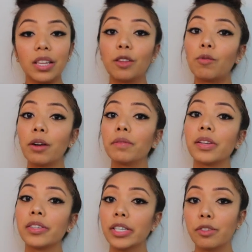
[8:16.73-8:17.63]
The water
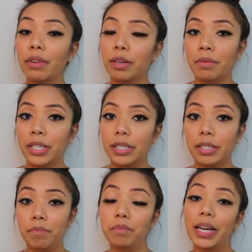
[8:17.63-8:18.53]
flosser is
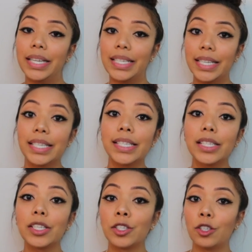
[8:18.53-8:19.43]
recommended by a dentist,
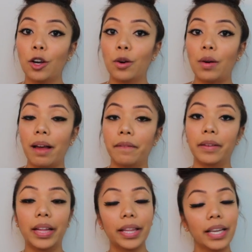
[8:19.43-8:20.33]
so I
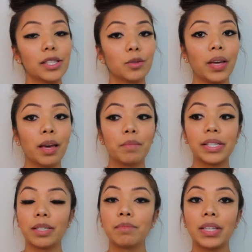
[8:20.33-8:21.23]
feel like that's okay,
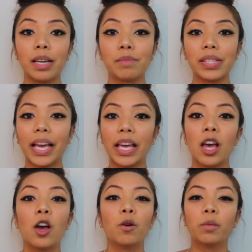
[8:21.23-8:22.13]
but sometimes like
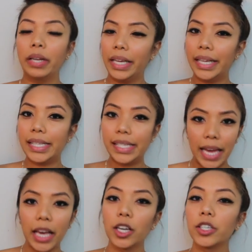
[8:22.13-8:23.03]
when I eat
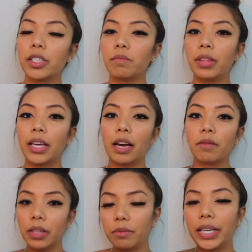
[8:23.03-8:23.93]
steak or something, I
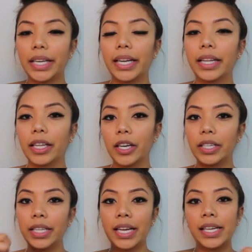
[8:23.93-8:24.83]
really want to get in there
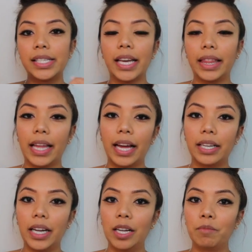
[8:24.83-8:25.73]
and take that